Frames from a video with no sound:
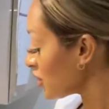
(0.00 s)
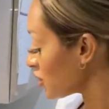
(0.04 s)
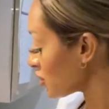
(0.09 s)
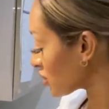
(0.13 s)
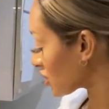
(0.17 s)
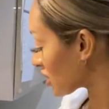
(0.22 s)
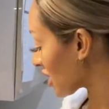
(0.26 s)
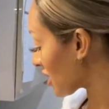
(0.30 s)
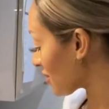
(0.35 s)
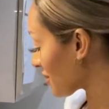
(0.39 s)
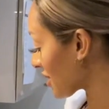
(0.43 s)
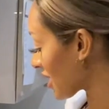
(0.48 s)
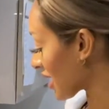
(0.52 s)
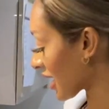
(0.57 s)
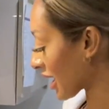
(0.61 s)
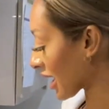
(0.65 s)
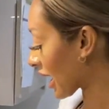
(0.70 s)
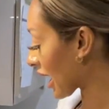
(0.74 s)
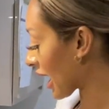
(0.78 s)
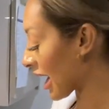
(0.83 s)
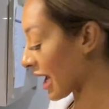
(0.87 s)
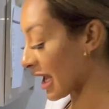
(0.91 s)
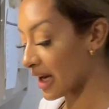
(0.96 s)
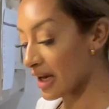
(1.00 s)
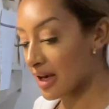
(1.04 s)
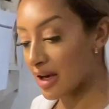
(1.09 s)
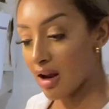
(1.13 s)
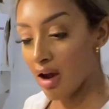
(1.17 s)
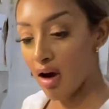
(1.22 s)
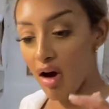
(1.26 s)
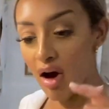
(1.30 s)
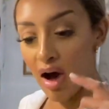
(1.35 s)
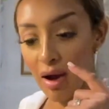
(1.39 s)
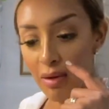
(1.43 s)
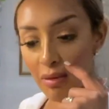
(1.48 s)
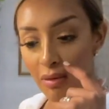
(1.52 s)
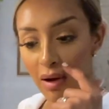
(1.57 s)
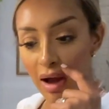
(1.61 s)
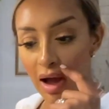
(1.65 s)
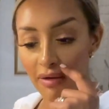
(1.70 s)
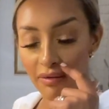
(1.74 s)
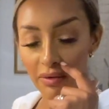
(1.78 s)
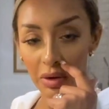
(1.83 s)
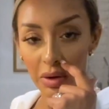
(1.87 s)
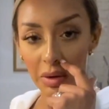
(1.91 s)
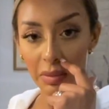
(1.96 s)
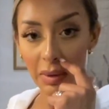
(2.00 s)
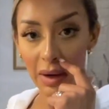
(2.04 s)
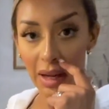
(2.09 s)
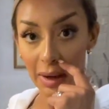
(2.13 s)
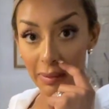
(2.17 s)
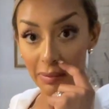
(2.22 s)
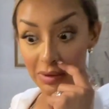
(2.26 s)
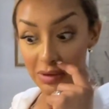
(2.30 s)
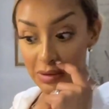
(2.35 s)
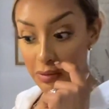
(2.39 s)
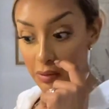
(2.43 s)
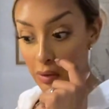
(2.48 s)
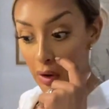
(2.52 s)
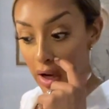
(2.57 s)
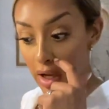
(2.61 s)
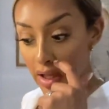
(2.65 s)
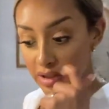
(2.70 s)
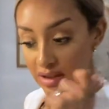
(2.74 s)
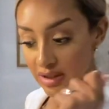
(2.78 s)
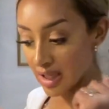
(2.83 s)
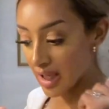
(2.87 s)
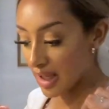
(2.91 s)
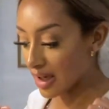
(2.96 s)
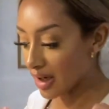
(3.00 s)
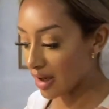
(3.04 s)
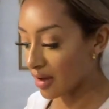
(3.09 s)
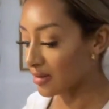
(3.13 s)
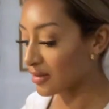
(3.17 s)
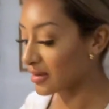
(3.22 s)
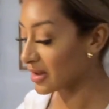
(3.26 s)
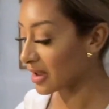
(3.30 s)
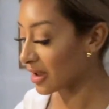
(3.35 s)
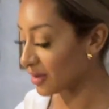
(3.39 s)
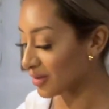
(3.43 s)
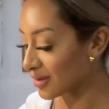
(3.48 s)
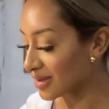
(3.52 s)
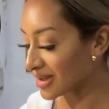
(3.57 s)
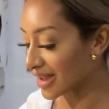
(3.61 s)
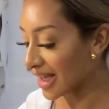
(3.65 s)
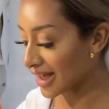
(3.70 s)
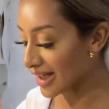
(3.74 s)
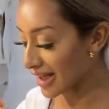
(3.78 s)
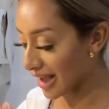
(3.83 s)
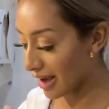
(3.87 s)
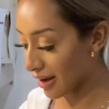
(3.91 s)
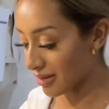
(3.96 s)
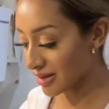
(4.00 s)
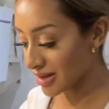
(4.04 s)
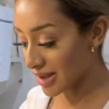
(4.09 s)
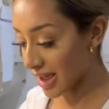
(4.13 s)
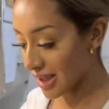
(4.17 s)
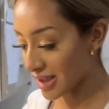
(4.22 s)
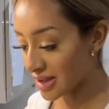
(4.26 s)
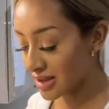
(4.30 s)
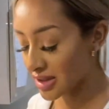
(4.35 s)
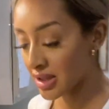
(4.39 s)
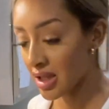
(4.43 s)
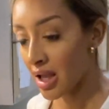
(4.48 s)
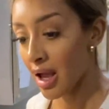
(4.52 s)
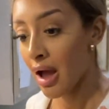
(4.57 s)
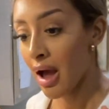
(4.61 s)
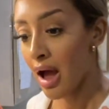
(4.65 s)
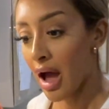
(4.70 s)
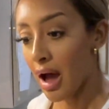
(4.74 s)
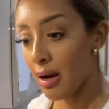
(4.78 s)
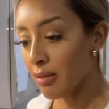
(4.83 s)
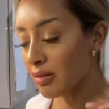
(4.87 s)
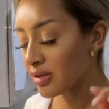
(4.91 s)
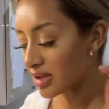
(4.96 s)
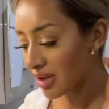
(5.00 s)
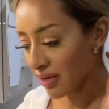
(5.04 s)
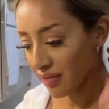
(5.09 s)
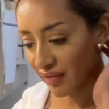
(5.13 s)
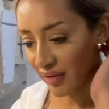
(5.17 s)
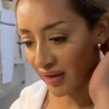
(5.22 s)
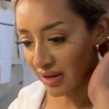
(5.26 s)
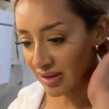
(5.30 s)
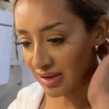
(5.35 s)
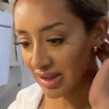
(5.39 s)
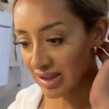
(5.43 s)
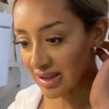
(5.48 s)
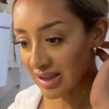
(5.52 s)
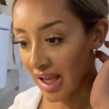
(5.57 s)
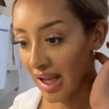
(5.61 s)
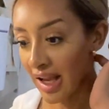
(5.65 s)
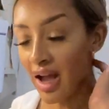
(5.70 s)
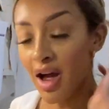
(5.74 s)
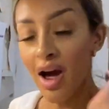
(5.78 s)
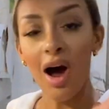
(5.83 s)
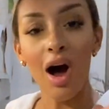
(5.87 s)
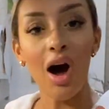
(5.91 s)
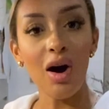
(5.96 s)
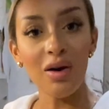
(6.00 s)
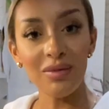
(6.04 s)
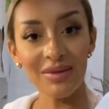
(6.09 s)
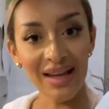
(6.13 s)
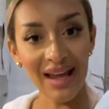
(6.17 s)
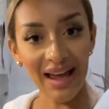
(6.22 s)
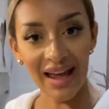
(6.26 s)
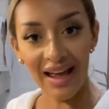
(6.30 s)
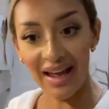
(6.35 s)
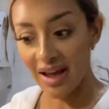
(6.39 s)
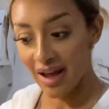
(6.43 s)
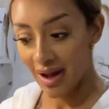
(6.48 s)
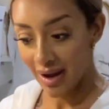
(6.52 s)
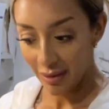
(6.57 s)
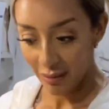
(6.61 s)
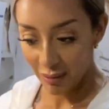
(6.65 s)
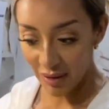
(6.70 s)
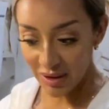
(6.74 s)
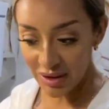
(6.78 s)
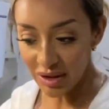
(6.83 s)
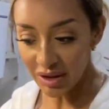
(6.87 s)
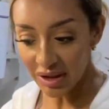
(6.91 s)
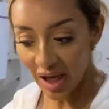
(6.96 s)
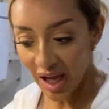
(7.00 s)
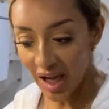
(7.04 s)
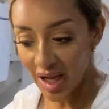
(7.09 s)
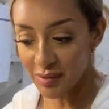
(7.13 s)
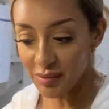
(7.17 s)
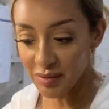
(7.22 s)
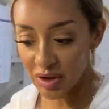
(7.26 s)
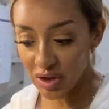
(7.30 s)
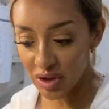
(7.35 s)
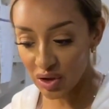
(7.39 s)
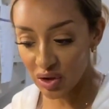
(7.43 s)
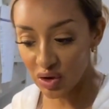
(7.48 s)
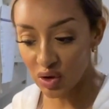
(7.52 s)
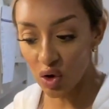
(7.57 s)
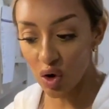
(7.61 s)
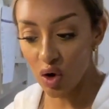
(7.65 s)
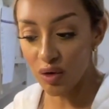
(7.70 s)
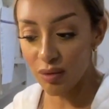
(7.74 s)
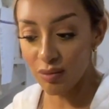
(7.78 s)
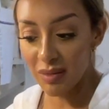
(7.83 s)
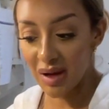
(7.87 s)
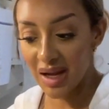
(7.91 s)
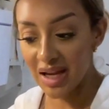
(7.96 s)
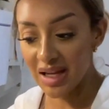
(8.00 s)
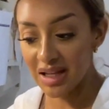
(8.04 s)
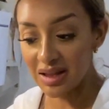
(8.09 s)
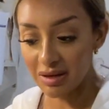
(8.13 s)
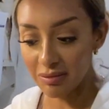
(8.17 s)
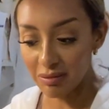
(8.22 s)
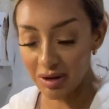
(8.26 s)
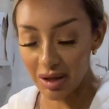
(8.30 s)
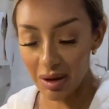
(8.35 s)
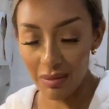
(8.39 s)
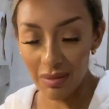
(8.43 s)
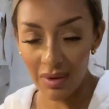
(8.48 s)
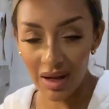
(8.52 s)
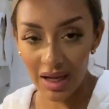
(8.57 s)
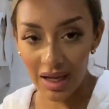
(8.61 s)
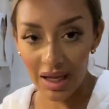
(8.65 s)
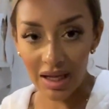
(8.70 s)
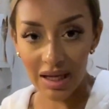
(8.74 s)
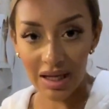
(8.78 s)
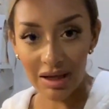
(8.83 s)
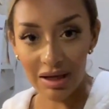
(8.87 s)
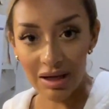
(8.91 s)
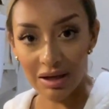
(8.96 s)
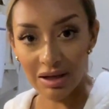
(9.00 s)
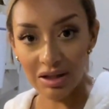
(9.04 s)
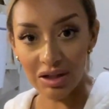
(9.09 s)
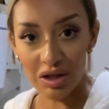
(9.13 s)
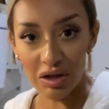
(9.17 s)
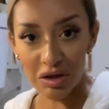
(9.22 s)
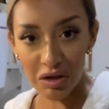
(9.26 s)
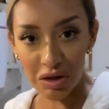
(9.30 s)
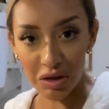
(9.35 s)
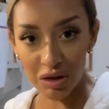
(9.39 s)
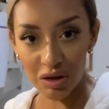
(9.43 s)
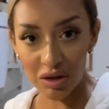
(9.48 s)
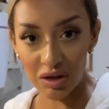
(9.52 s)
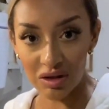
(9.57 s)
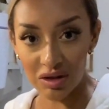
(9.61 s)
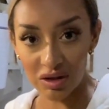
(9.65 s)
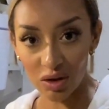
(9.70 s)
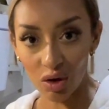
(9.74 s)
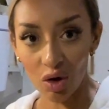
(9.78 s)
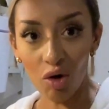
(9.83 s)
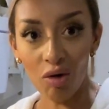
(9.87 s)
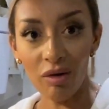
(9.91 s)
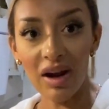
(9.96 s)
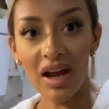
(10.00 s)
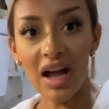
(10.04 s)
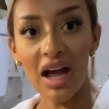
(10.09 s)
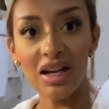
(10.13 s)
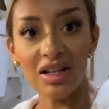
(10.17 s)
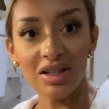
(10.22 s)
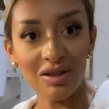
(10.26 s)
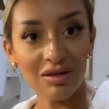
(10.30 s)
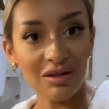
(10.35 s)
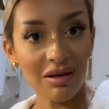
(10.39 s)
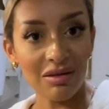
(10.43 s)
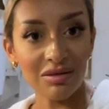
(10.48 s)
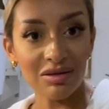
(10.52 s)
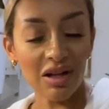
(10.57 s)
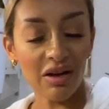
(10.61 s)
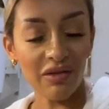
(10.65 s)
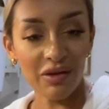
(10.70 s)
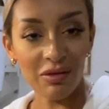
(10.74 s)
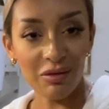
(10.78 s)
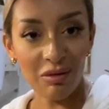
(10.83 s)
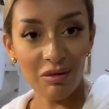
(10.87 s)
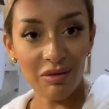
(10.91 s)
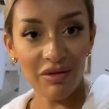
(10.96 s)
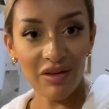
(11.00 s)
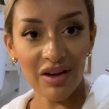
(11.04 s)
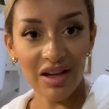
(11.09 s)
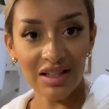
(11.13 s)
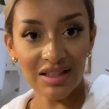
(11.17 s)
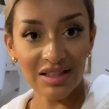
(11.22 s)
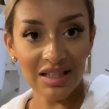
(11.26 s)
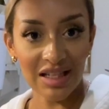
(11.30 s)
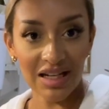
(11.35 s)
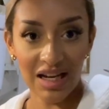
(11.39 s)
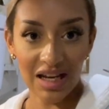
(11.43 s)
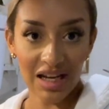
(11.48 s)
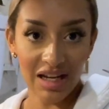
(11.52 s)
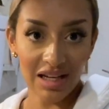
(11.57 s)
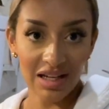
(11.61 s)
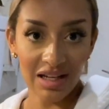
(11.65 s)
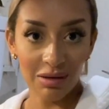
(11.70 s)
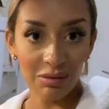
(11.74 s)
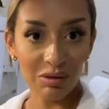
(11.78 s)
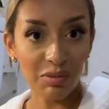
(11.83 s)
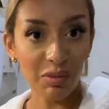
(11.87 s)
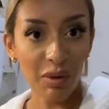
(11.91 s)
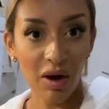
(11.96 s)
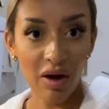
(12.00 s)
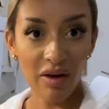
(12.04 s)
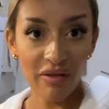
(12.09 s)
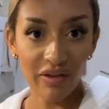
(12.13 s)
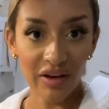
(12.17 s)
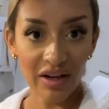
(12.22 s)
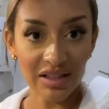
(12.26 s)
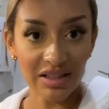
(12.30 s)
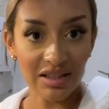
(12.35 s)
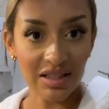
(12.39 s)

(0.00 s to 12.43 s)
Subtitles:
you see me again, I will have it on a plate with some rice, and I'll tell you exactly how it tastes. And what's everything else to say? Oh yeah, when you came and you saw the meat, you saw it and there was nothing wrong with it, isn't it? It was perfect.